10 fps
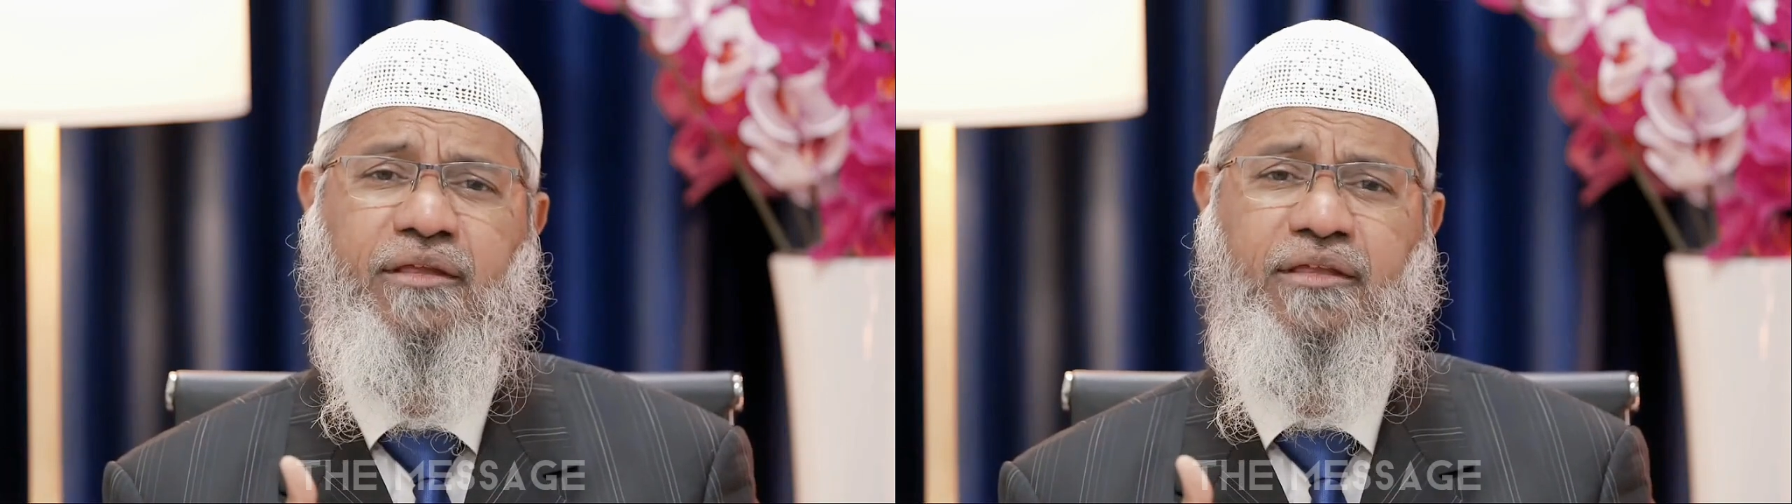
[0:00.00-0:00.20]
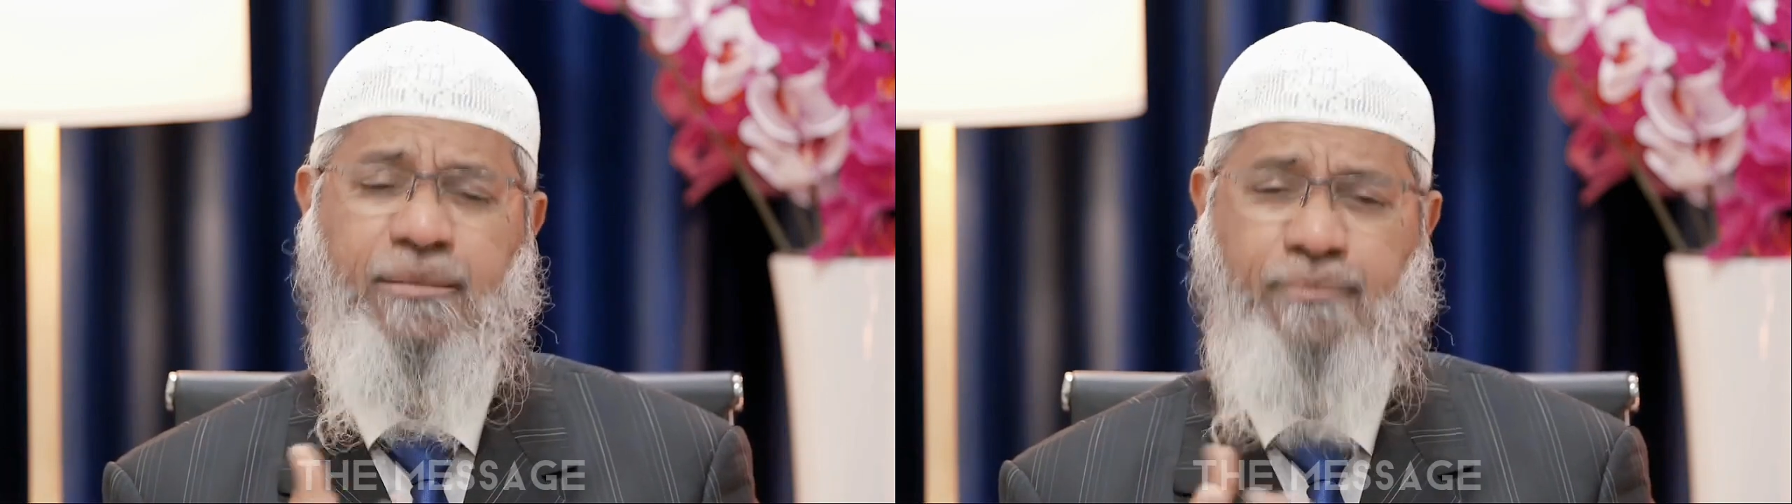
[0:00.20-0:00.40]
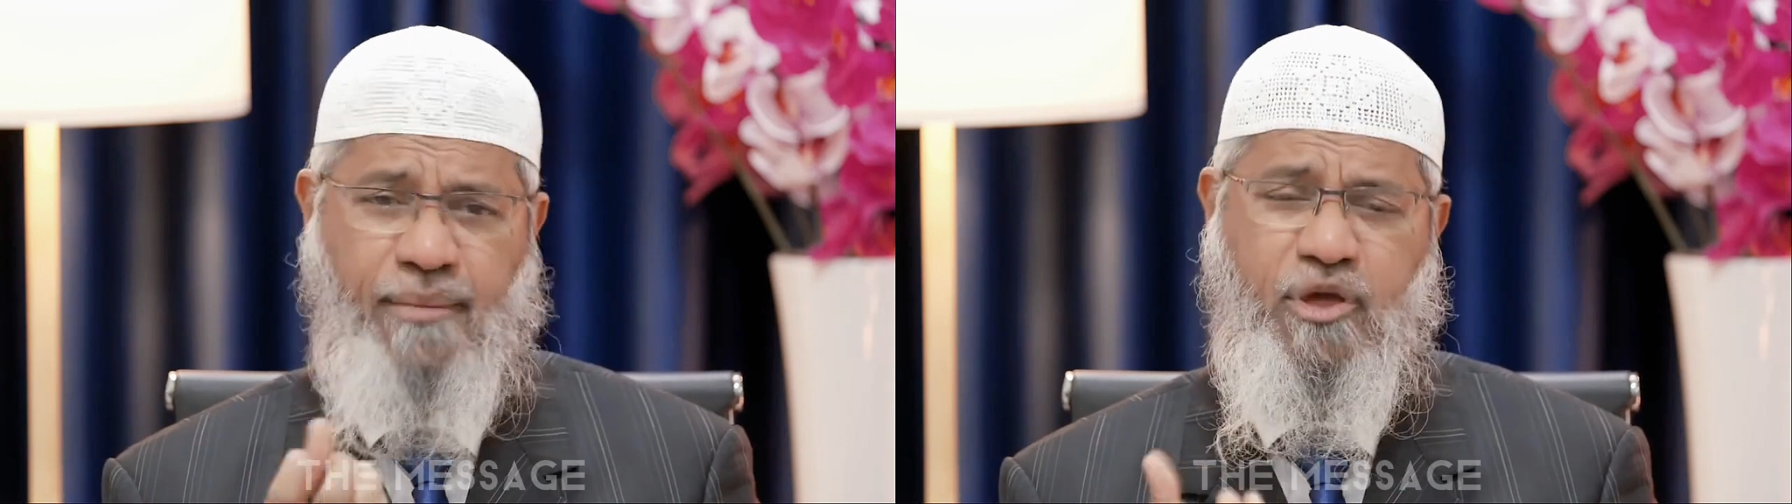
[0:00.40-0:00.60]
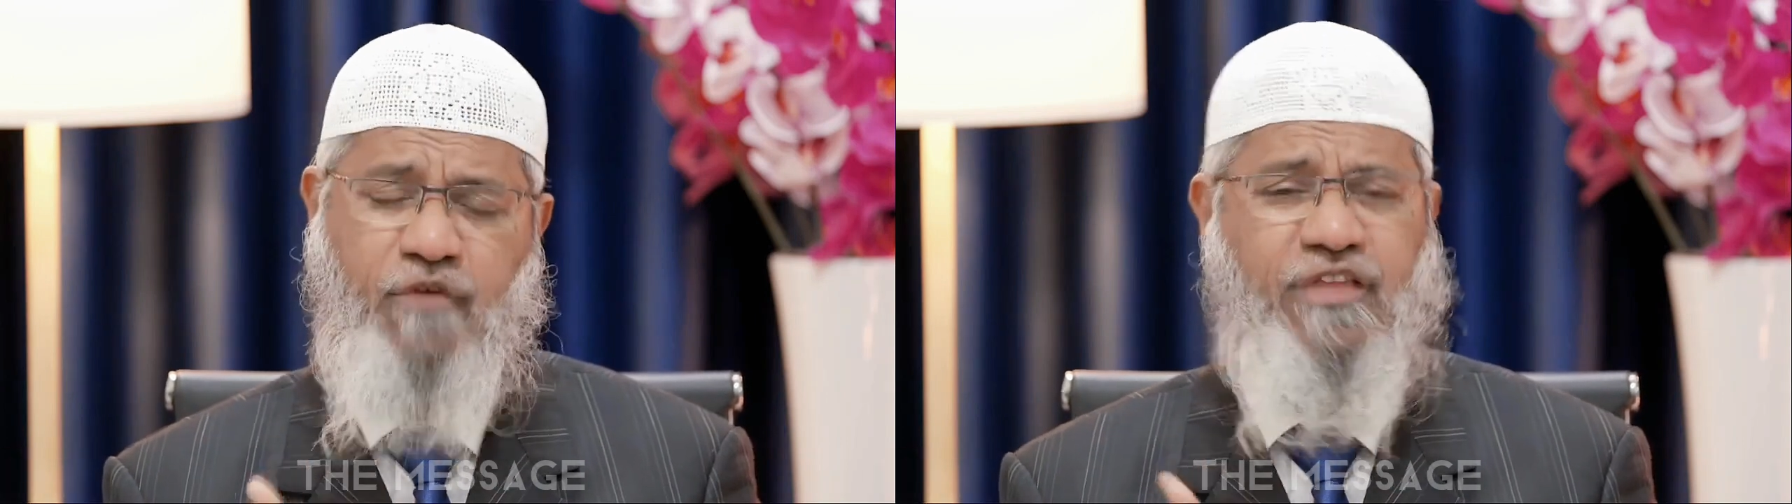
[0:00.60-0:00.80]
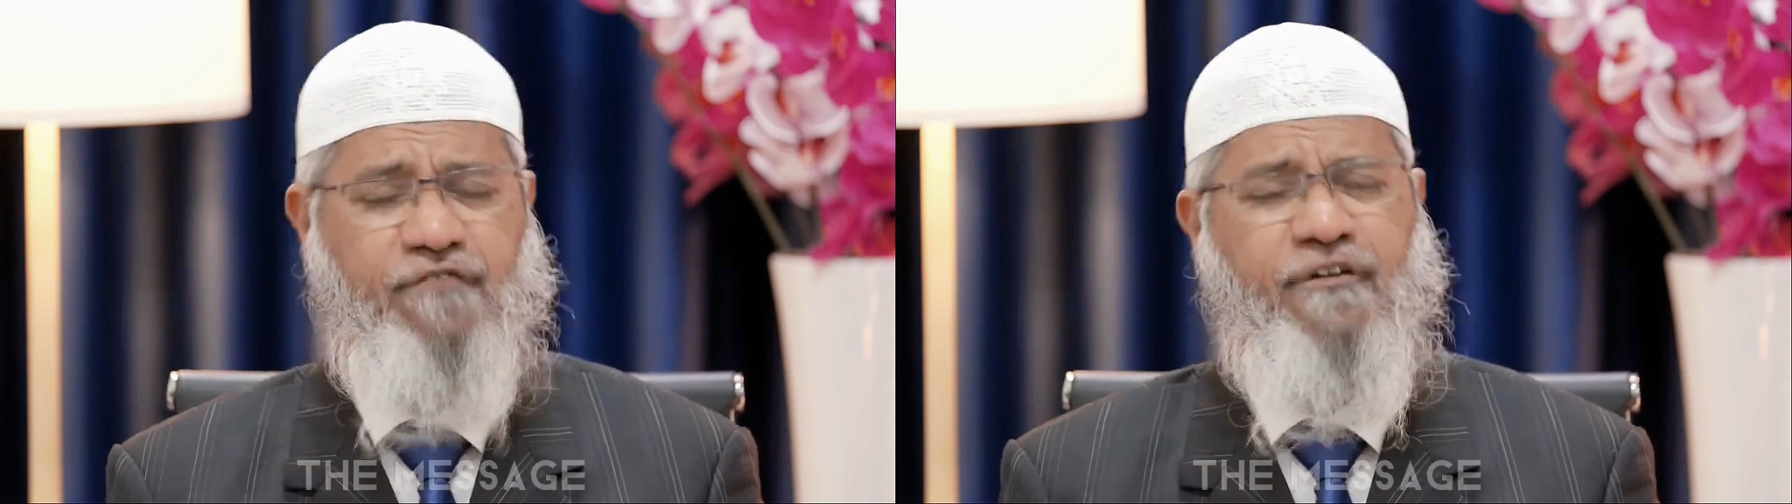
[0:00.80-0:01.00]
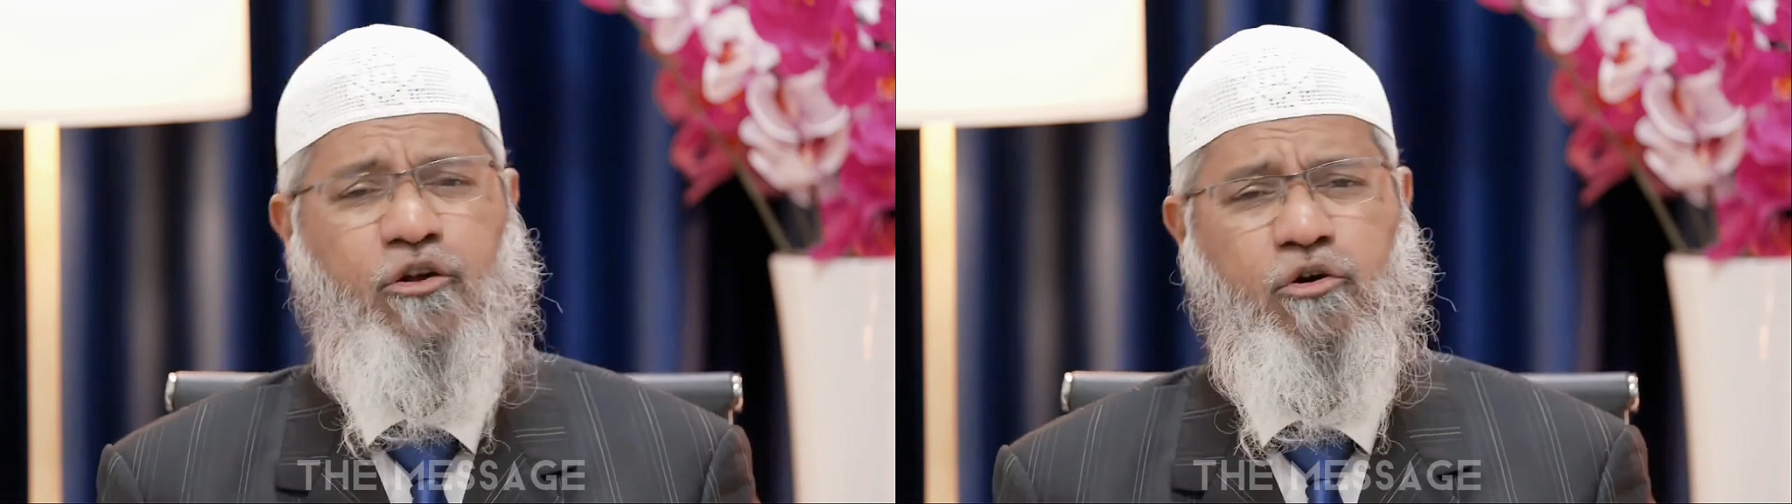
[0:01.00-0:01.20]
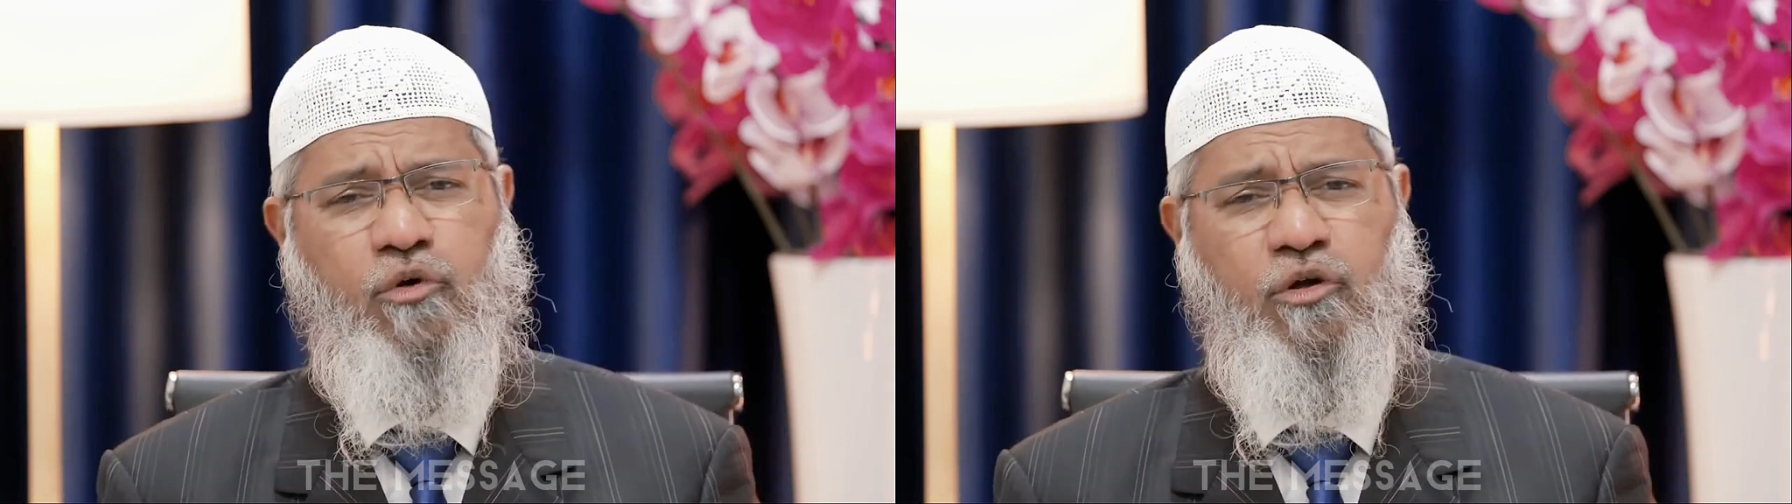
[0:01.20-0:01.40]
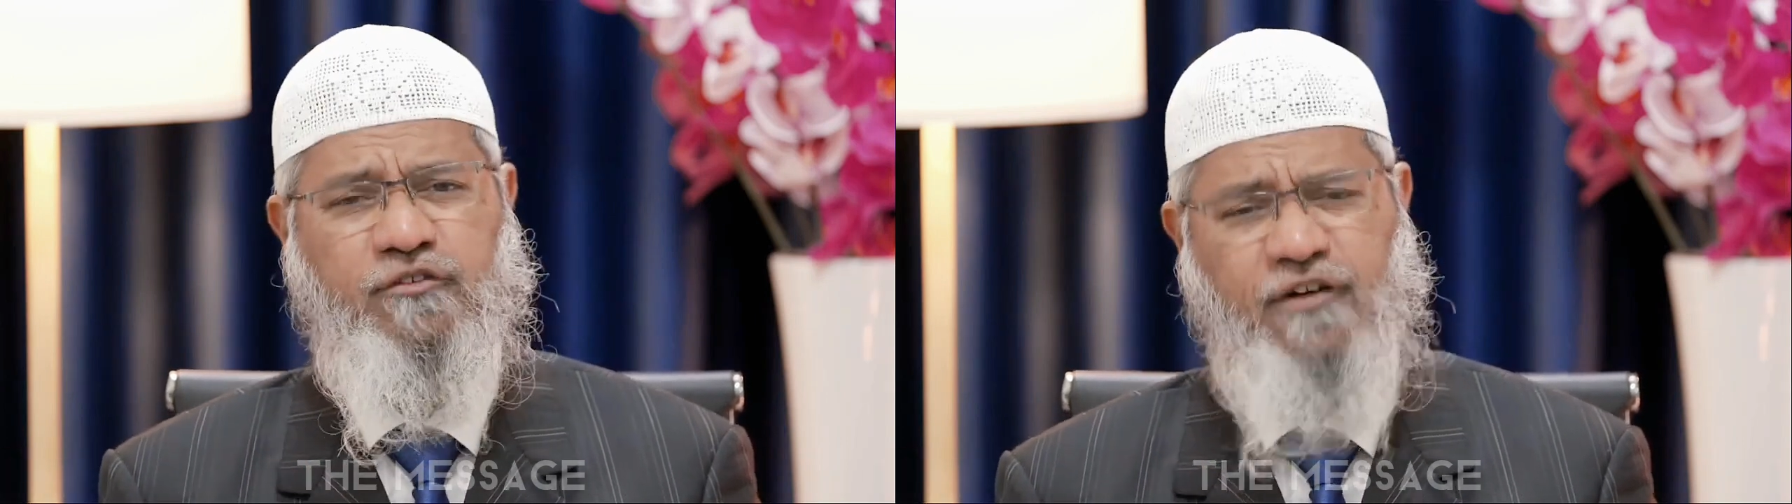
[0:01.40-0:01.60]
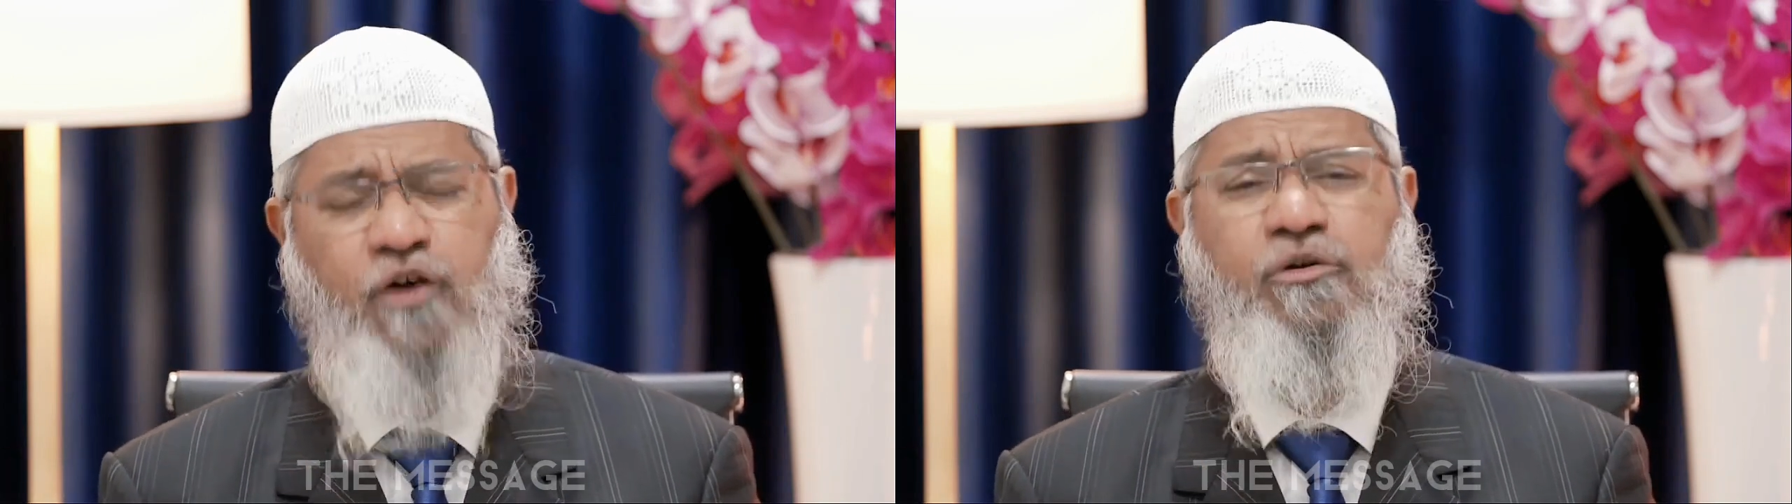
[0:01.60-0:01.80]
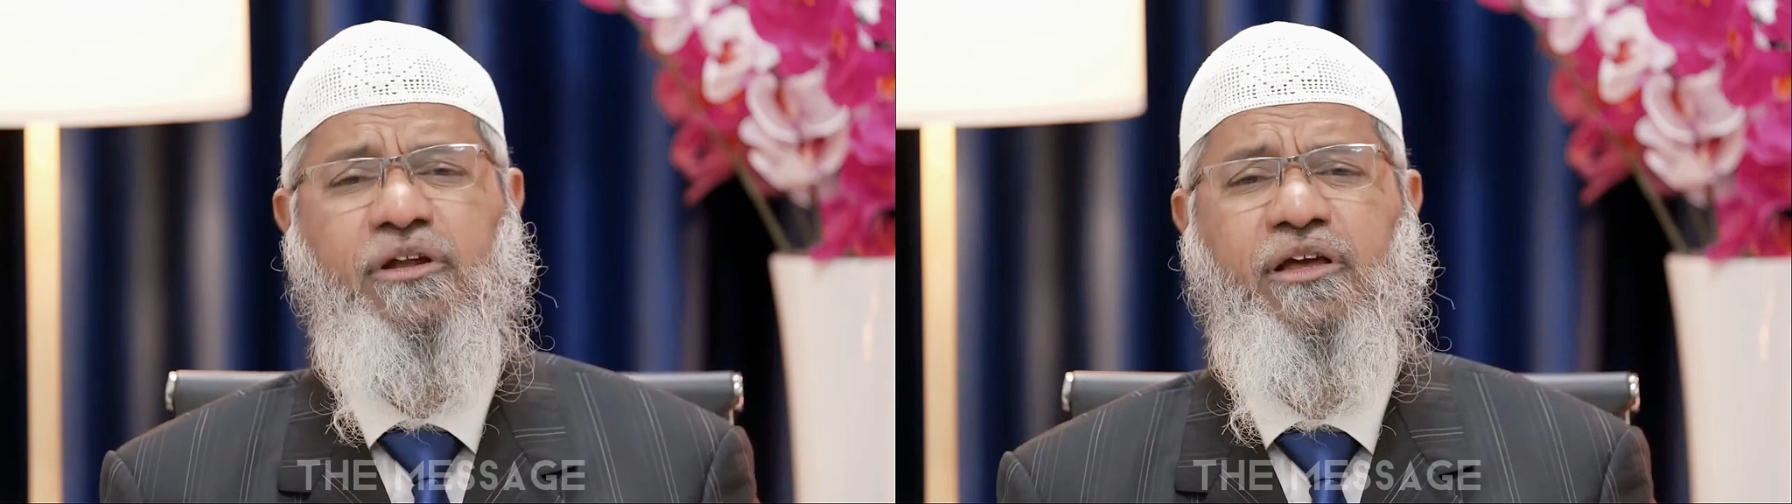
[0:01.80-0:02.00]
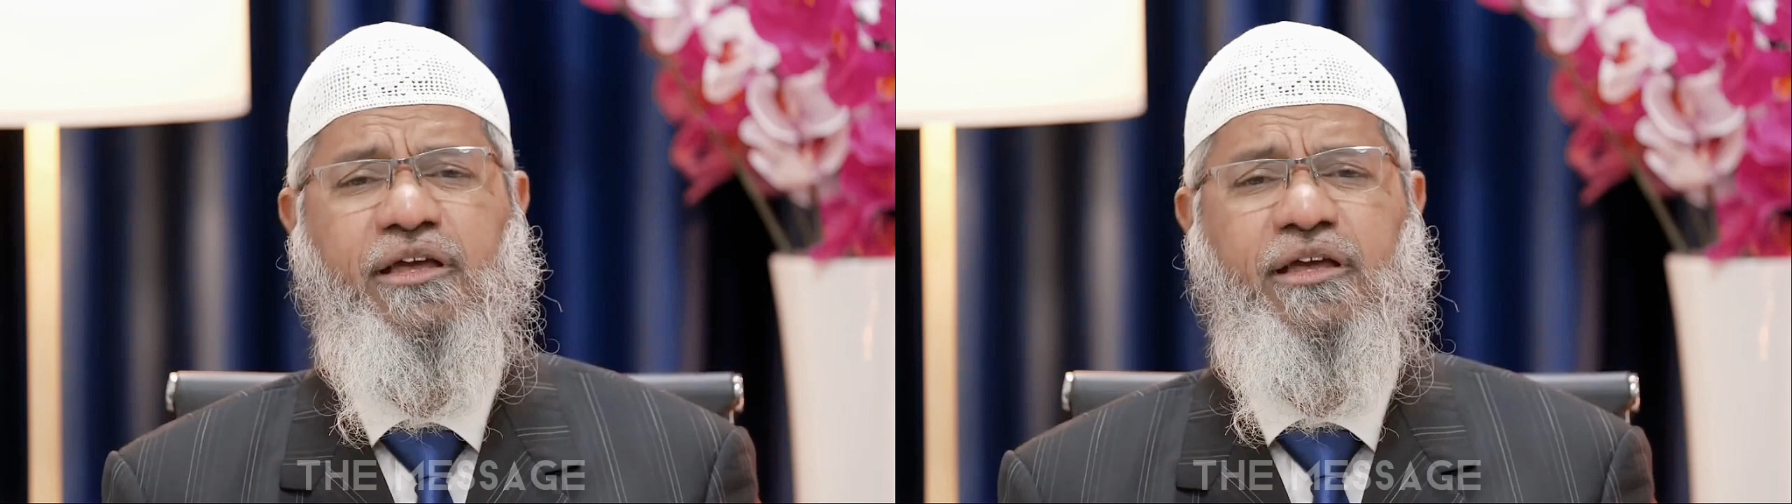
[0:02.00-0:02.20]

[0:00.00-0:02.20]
the mummy of that Pharaoh was found,